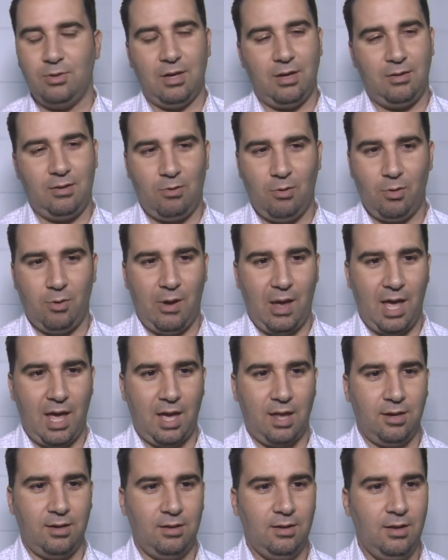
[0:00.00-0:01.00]
they go to a
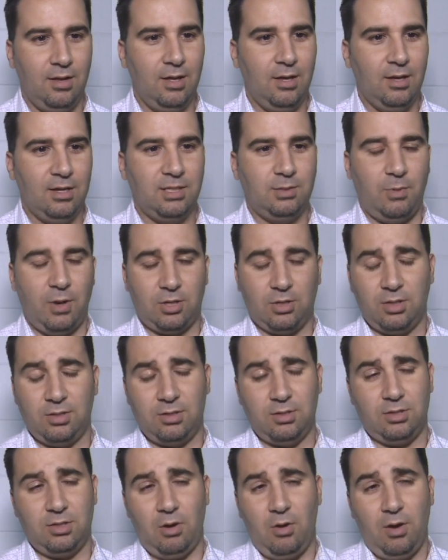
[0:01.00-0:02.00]
hand specialist
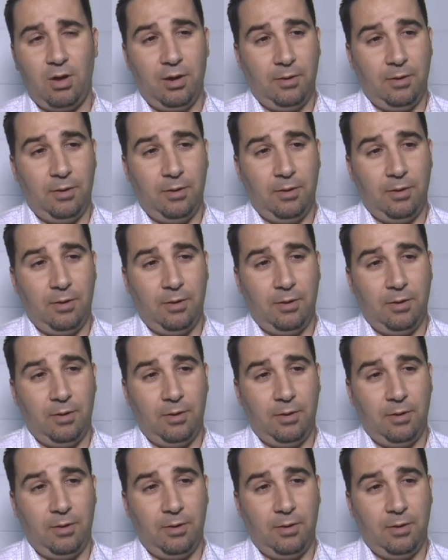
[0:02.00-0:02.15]
and so on.